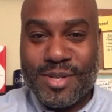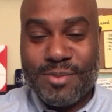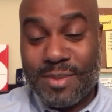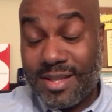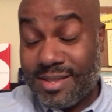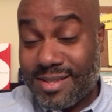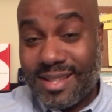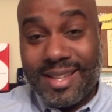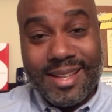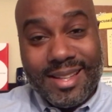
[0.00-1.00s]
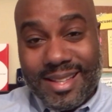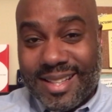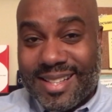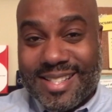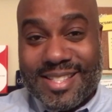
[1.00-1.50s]
which means
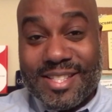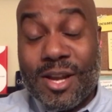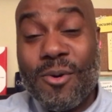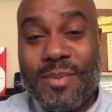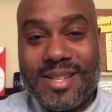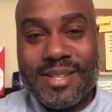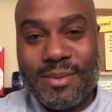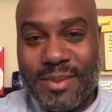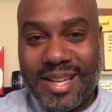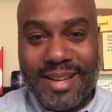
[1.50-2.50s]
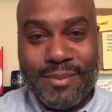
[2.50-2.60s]
so much to me.